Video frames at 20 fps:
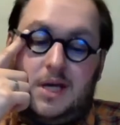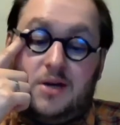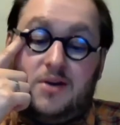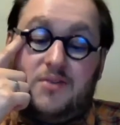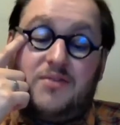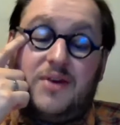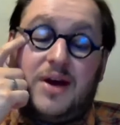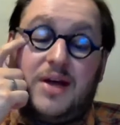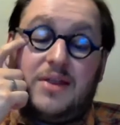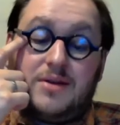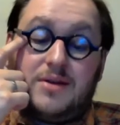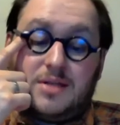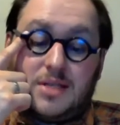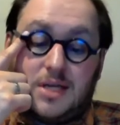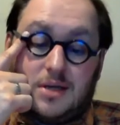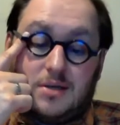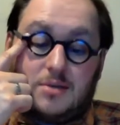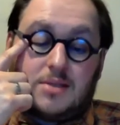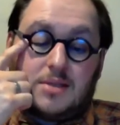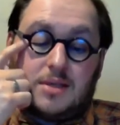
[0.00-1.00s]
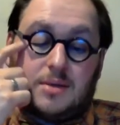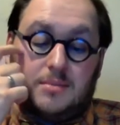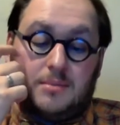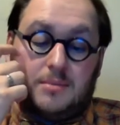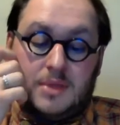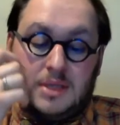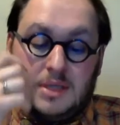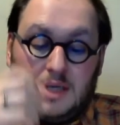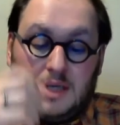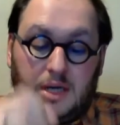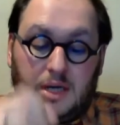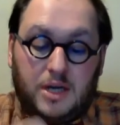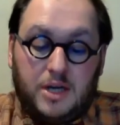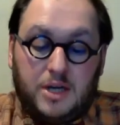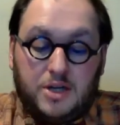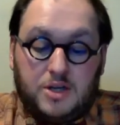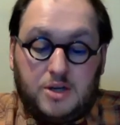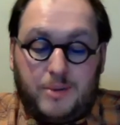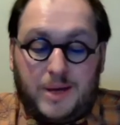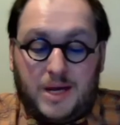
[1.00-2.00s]
her father tells them,
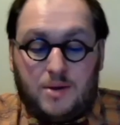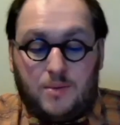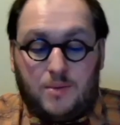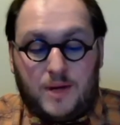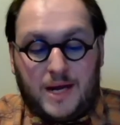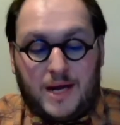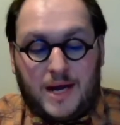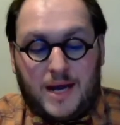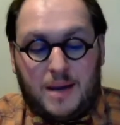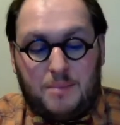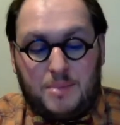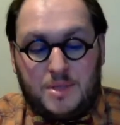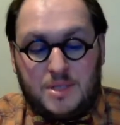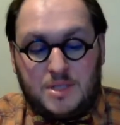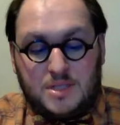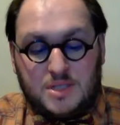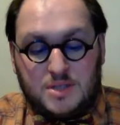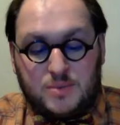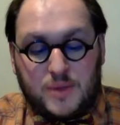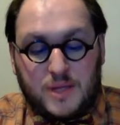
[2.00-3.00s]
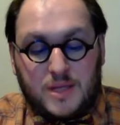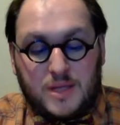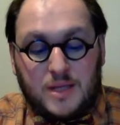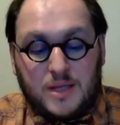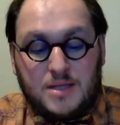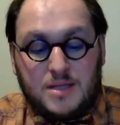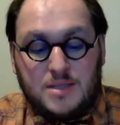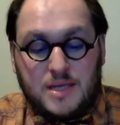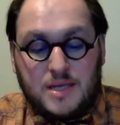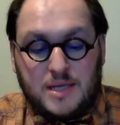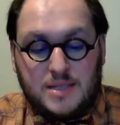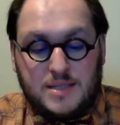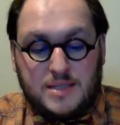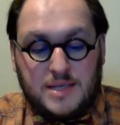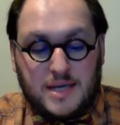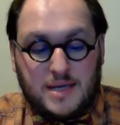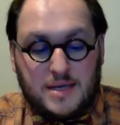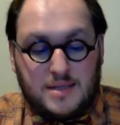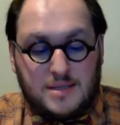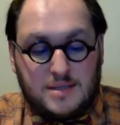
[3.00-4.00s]
"No matter what happens, sweetlings," he
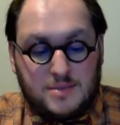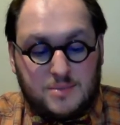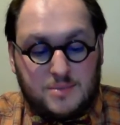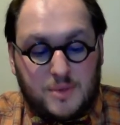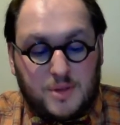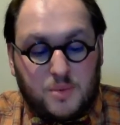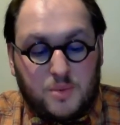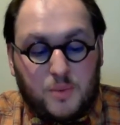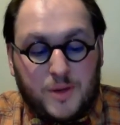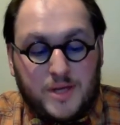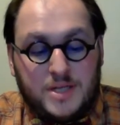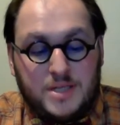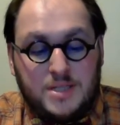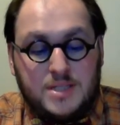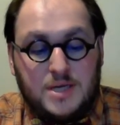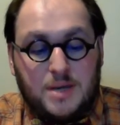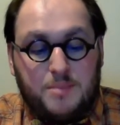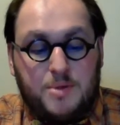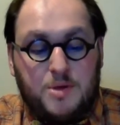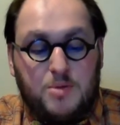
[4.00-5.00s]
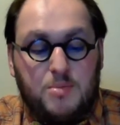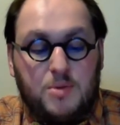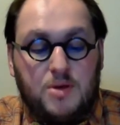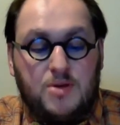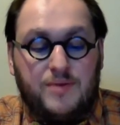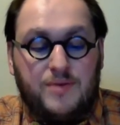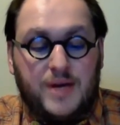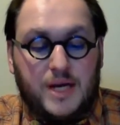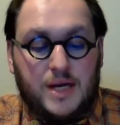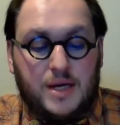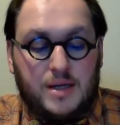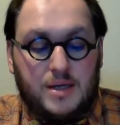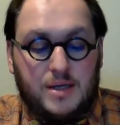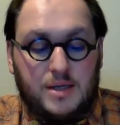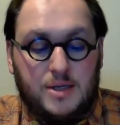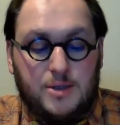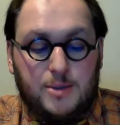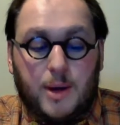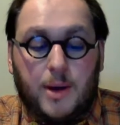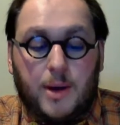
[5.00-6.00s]
says, "when the wind is up, you move on.
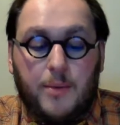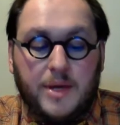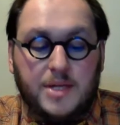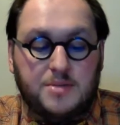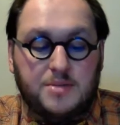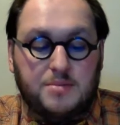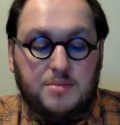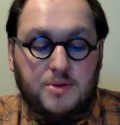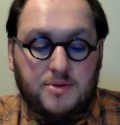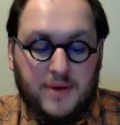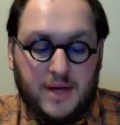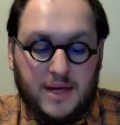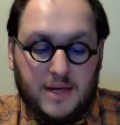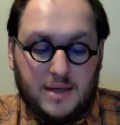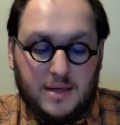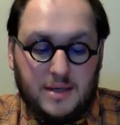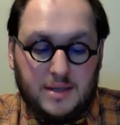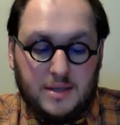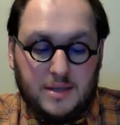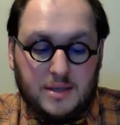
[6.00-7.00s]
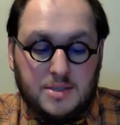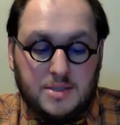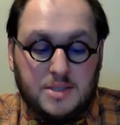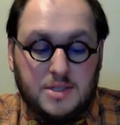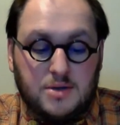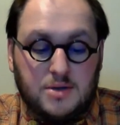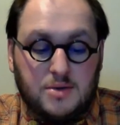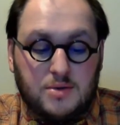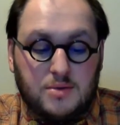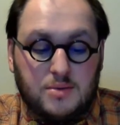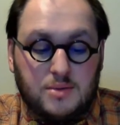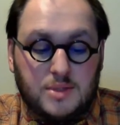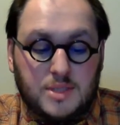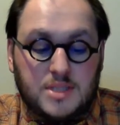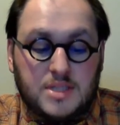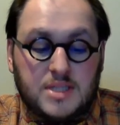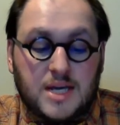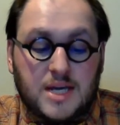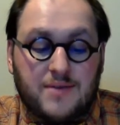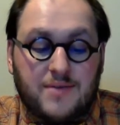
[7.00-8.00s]
You always move on. And so,
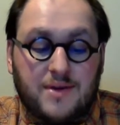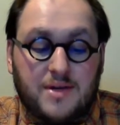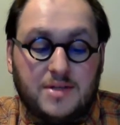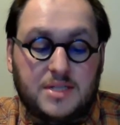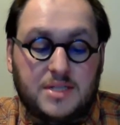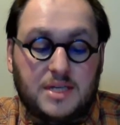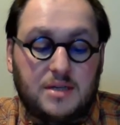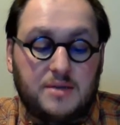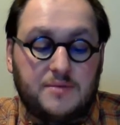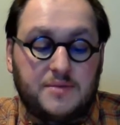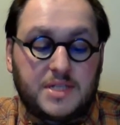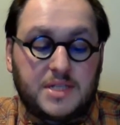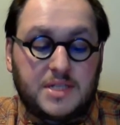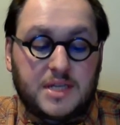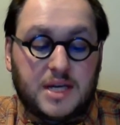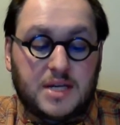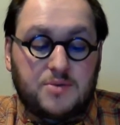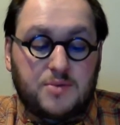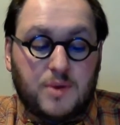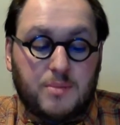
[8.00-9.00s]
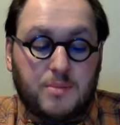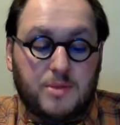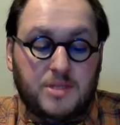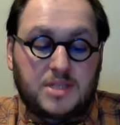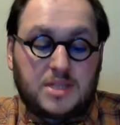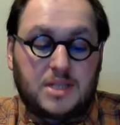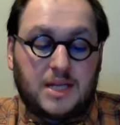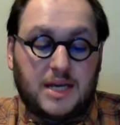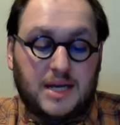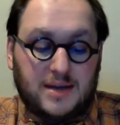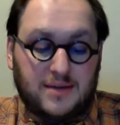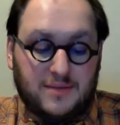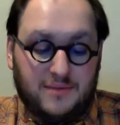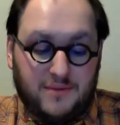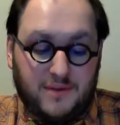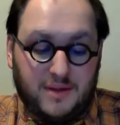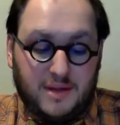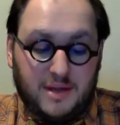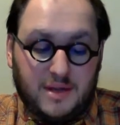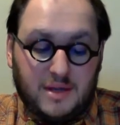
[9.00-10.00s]
to save ourselves," he says, "we must leave.
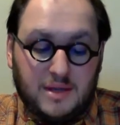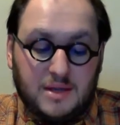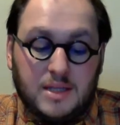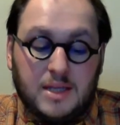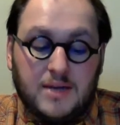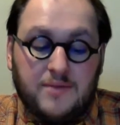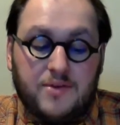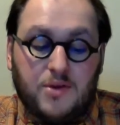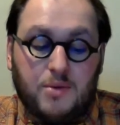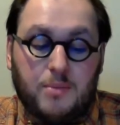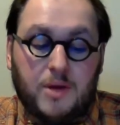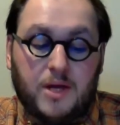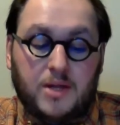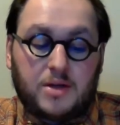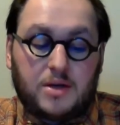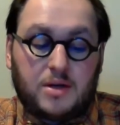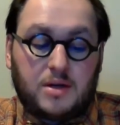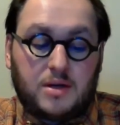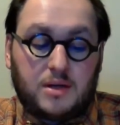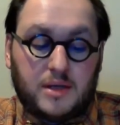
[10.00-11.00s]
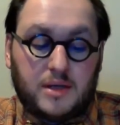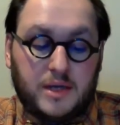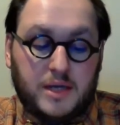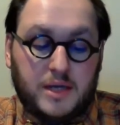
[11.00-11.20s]
Leave your mother.